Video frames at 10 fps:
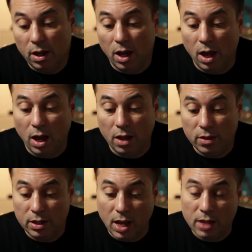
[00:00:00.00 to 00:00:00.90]

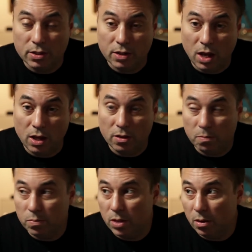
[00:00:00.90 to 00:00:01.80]
then yes,
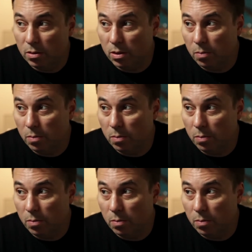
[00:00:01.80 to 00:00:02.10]
the